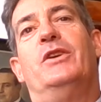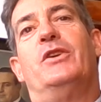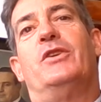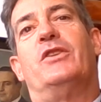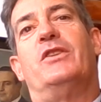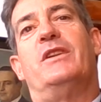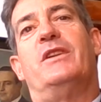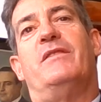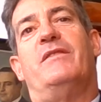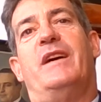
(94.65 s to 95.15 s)

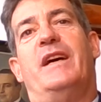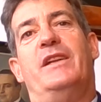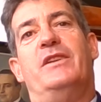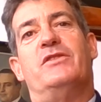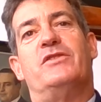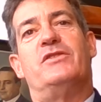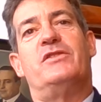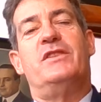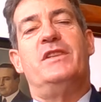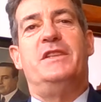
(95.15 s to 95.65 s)

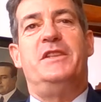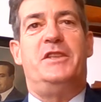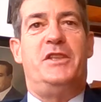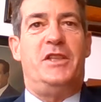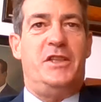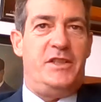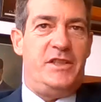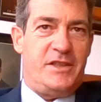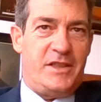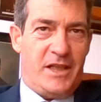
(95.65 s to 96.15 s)
coronavirus
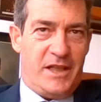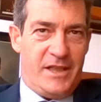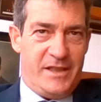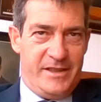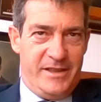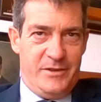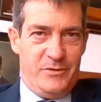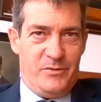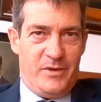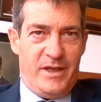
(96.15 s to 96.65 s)
digital
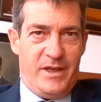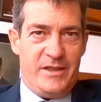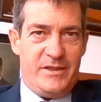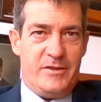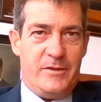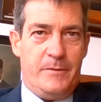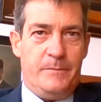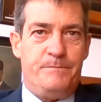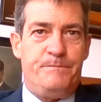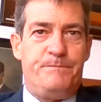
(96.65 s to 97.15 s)

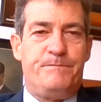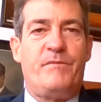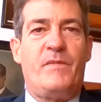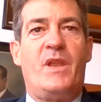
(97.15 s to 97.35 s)
situation?